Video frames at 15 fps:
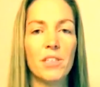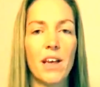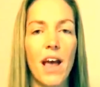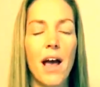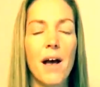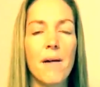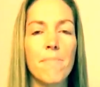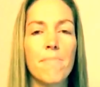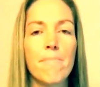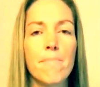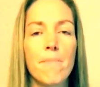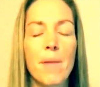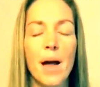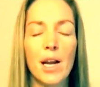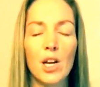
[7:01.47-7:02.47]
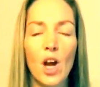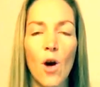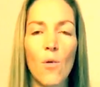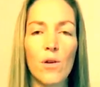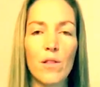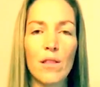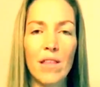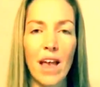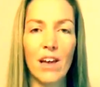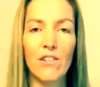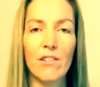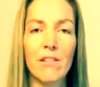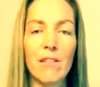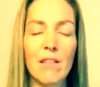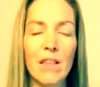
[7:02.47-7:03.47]
to come and go on stage
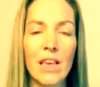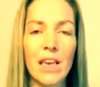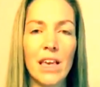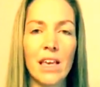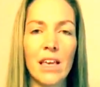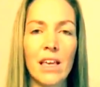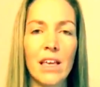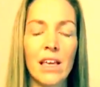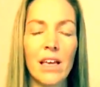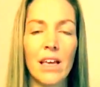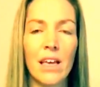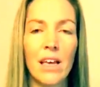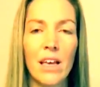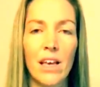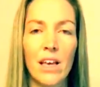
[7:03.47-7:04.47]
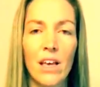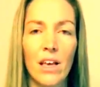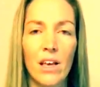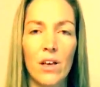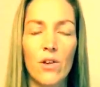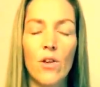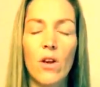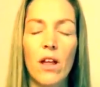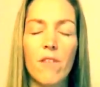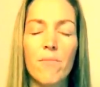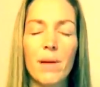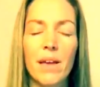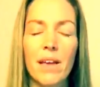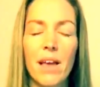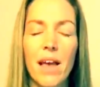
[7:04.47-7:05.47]
and sing, you'll
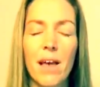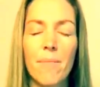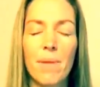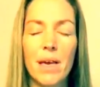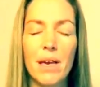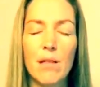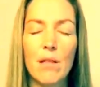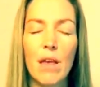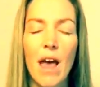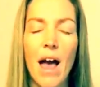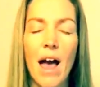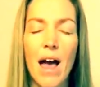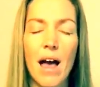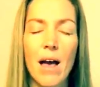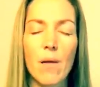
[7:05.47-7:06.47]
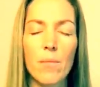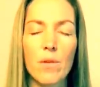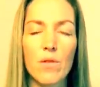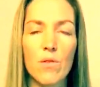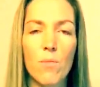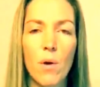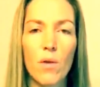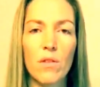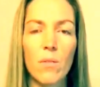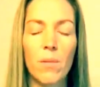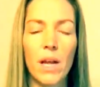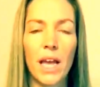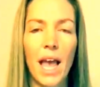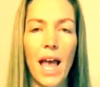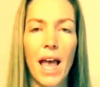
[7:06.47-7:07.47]
be as calm as you
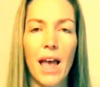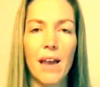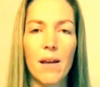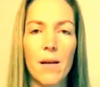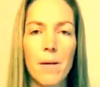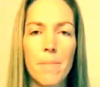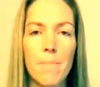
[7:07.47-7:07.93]
possibly can.